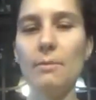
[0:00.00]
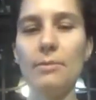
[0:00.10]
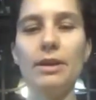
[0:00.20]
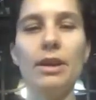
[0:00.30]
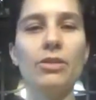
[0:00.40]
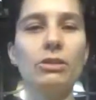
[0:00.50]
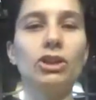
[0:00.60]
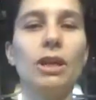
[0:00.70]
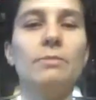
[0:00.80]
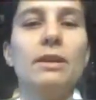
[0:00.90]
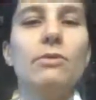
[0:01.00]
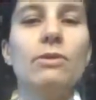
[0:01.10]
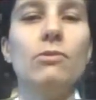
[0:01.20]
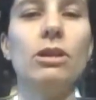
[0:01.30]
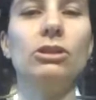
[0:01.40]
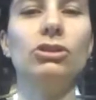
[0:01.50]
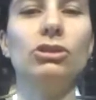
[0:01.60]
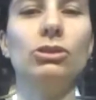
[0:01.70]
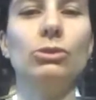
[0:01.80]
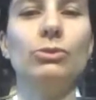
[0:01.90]
Another shape that we want to
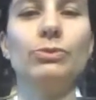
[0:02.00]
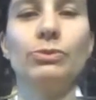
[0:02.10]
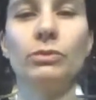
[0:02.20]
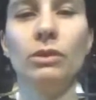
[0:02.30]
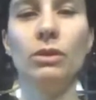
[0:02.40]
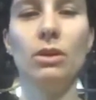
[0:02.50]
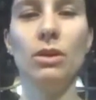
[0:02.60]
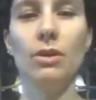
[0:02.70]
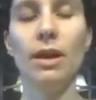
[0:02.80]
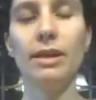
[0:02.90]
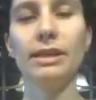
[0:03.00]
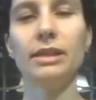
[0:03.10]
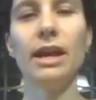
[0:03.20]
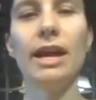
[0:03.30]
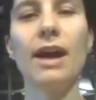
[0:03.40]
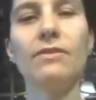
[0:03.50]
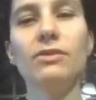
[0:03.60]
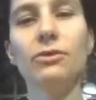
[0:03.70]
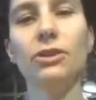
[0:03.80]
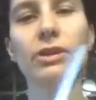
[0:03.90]
do. I haven't
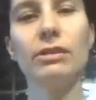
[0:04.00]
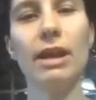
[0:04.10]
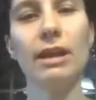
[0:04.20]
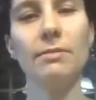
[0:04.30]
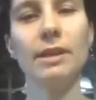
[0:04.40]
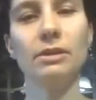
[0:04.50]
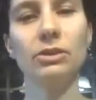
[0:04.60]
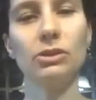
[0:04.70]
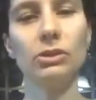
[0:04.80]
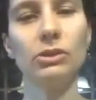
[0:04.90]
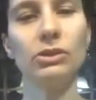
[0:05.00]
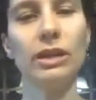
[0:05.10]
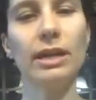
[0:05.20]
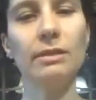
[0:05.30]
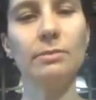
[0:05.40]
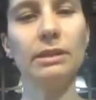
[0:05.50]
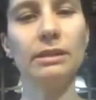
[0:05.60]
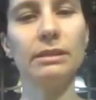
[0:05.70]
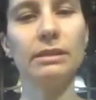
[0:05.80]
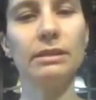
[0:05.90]
figured out how to make the circles yet,
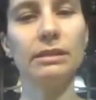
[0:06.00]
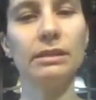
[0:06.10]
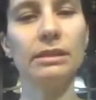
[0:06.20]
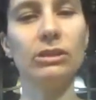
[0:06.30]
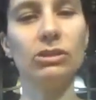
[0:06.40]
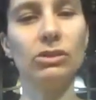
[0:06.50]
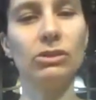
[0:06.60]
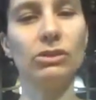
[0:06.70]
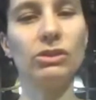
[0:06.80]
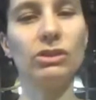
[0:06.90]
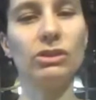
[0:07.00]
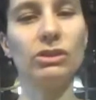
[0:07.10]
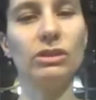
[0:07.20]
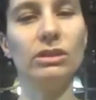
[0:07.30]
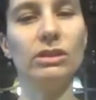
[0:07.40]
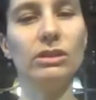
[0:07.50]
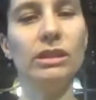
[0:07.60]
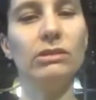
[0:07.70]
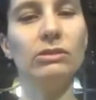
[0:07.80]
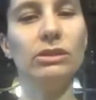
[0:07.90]
because the circles they
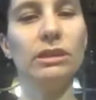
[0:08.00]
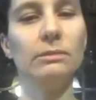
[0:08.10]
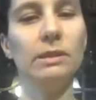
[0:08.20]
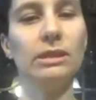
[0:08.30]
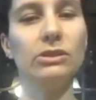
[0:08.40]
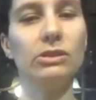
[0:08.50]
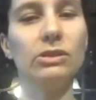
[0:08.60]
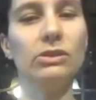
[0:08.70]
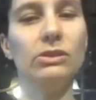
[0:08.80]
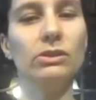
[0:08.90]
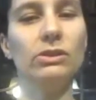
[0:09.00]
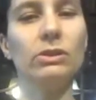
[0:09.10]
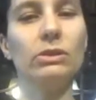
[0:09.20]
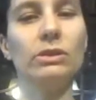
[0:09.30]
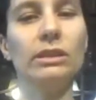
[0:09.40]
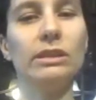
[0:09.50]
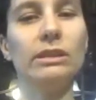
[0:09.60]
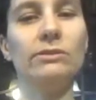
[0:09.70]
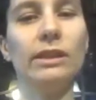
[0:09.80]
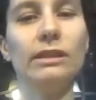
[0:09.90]
don't seem like circles. So let's see
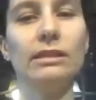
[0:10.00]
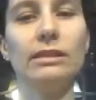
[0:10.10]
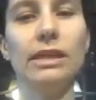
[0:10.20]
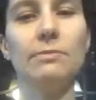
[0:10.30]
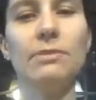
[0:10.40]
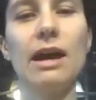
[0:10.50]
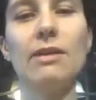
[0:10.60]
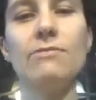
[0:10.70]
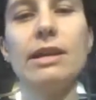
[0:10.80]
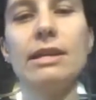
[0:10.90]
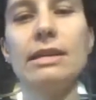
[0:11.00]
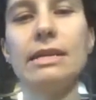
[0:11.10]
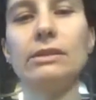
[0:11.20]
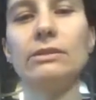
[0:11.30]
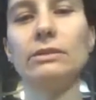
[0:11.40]
if I can attempt that right now.